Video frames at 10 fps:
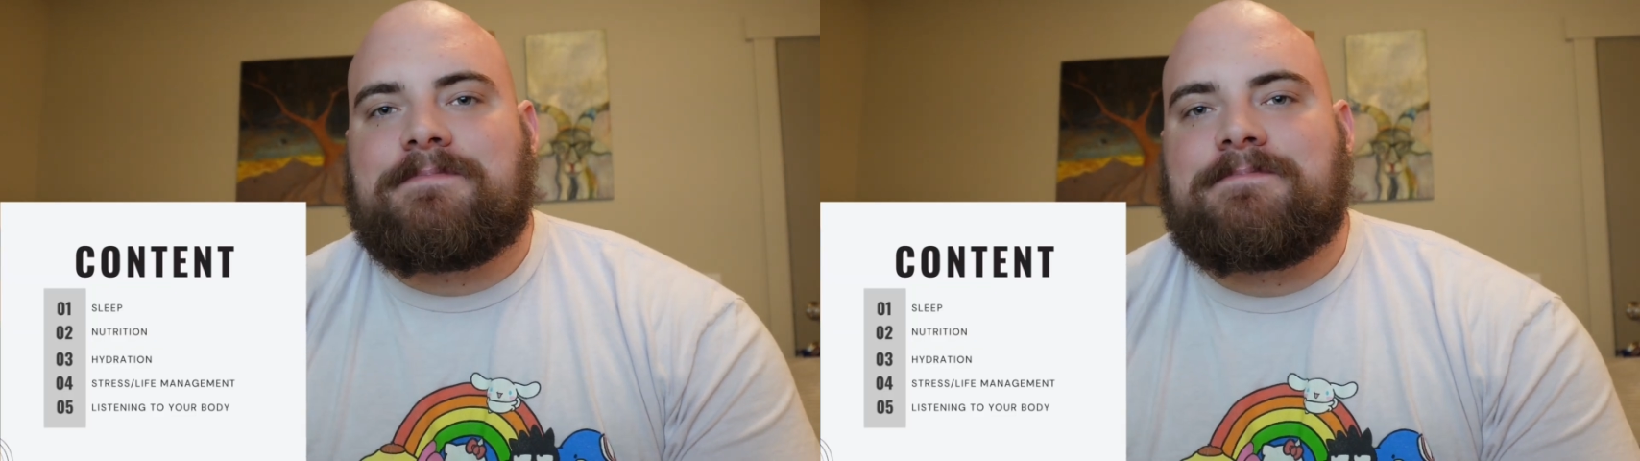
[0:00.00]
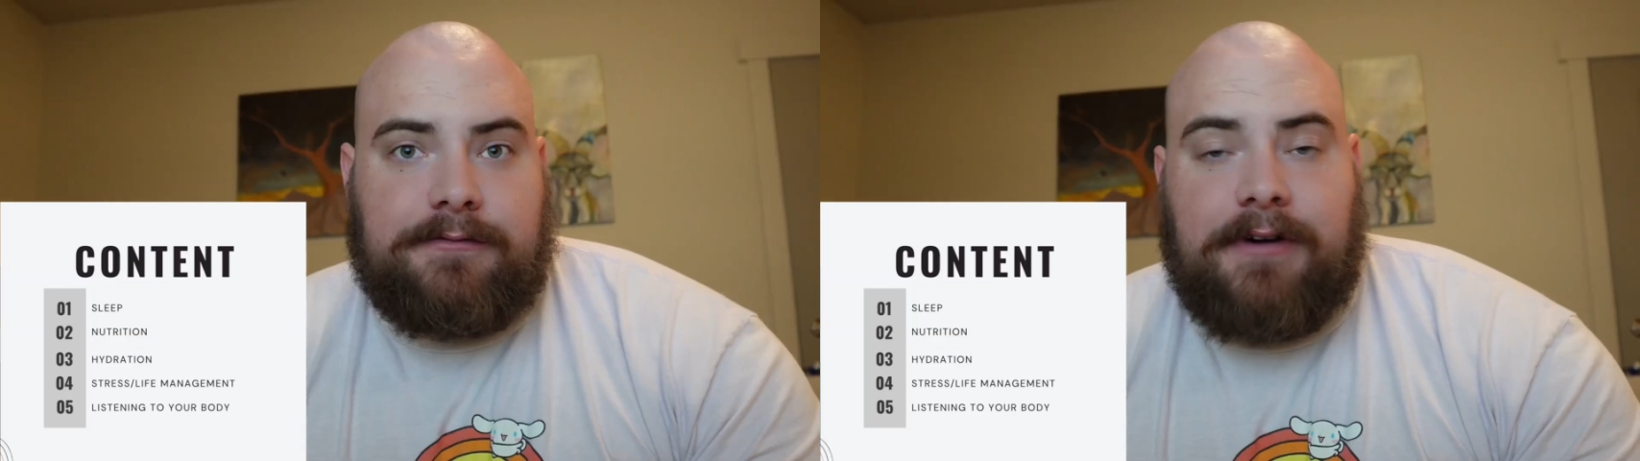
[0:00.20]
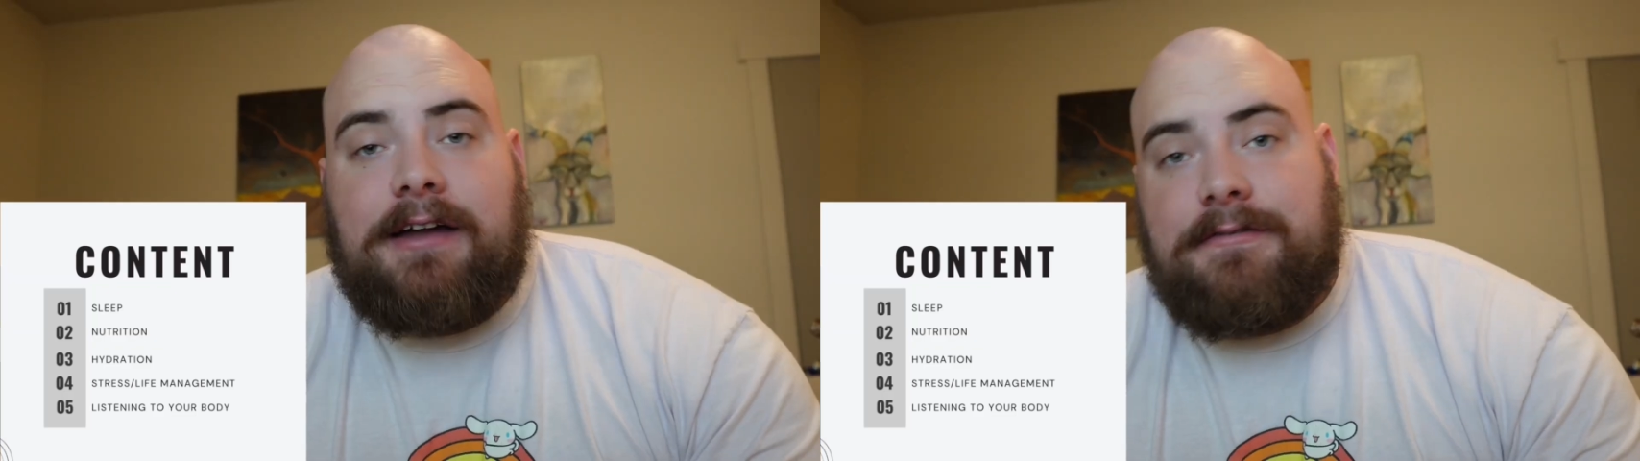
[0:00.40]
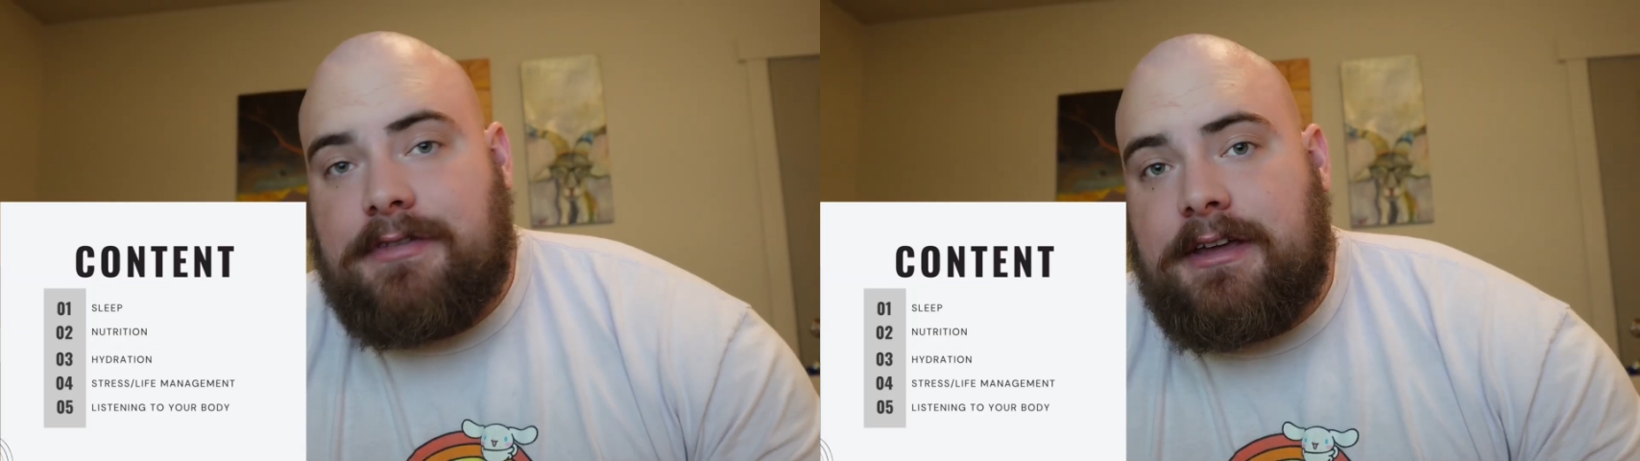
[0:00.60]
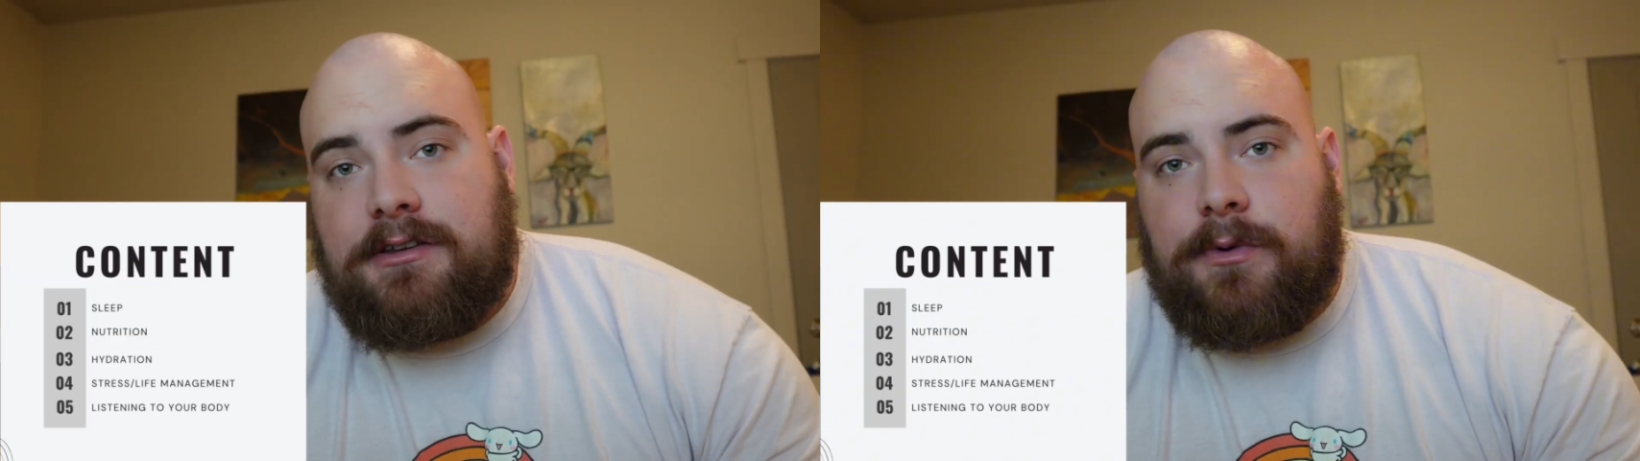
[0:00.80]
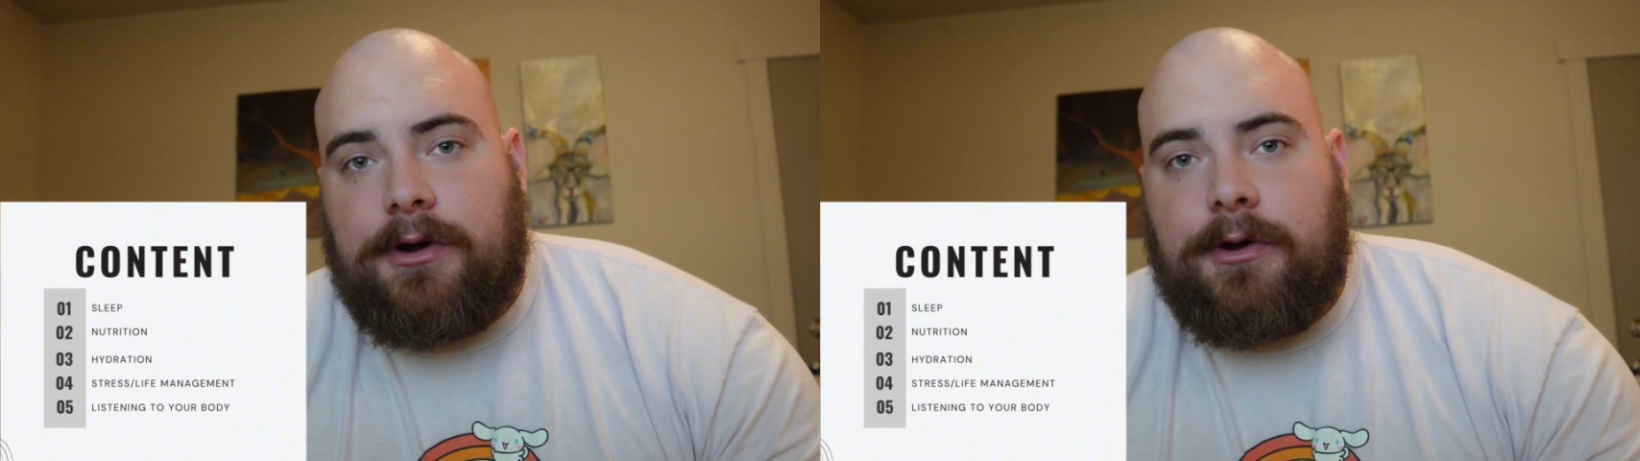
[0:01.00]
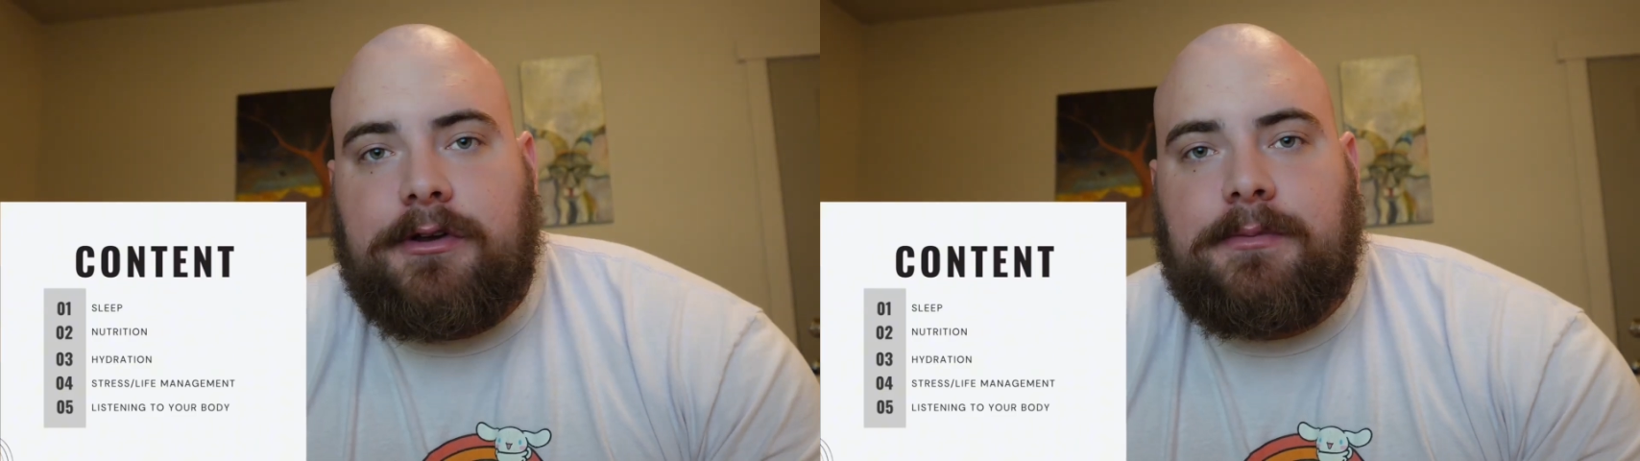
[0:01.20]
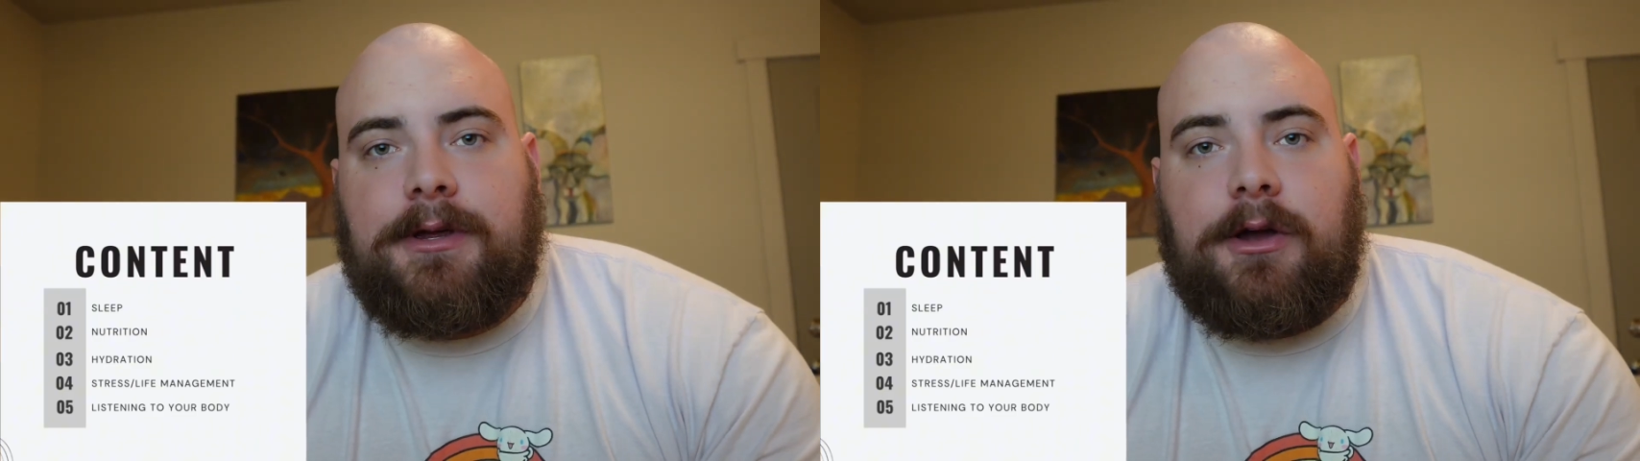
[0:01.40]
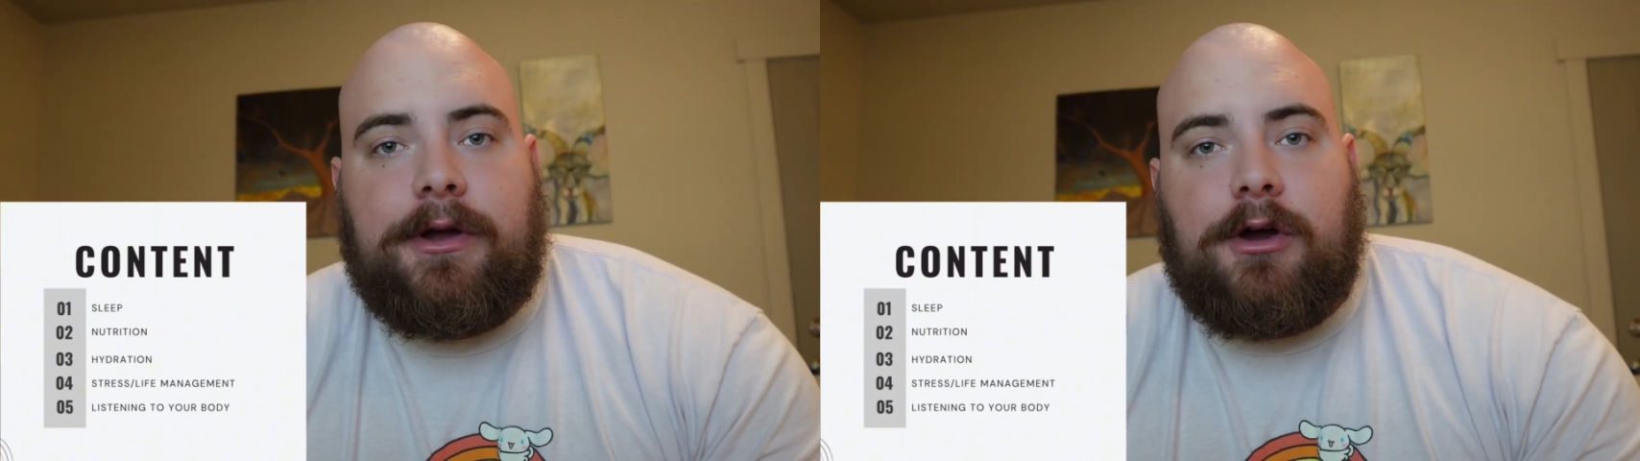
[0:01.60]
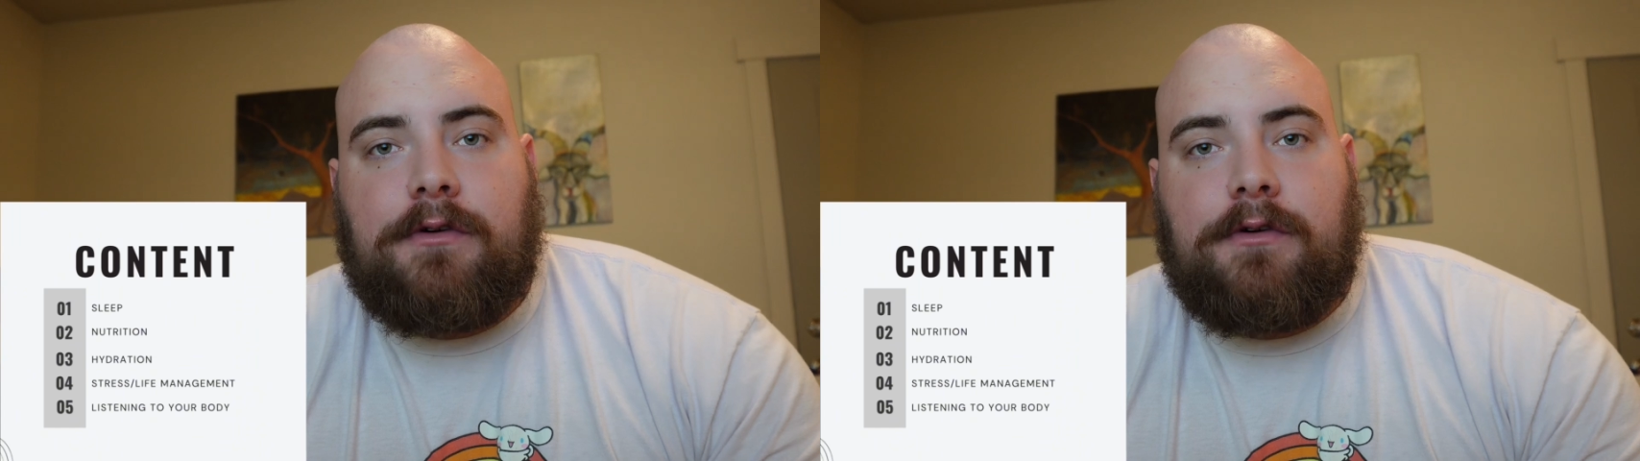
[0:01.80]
The 5 things we're going to be going